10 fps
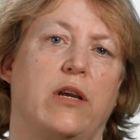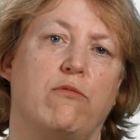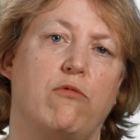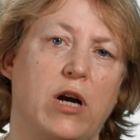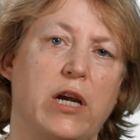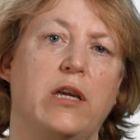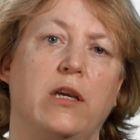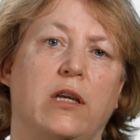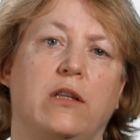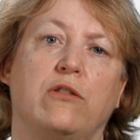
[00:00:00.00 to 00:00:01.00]
and why
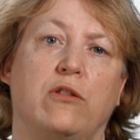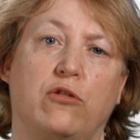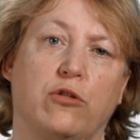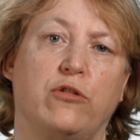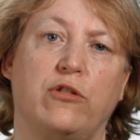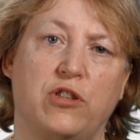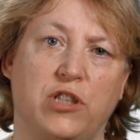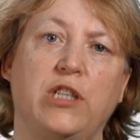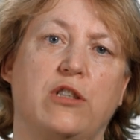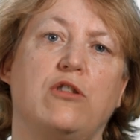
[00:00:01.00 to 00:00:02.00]
in certain
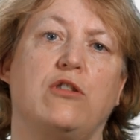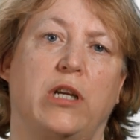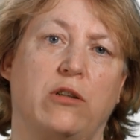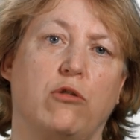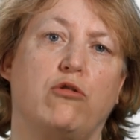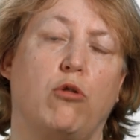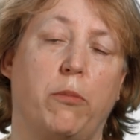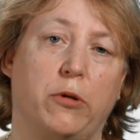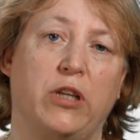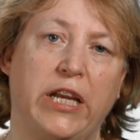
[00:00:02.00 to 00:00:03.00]
diseases and also
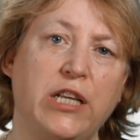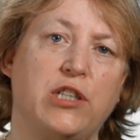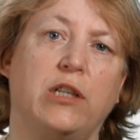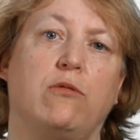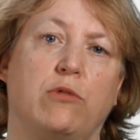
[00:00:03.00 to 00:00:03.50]
upon aging,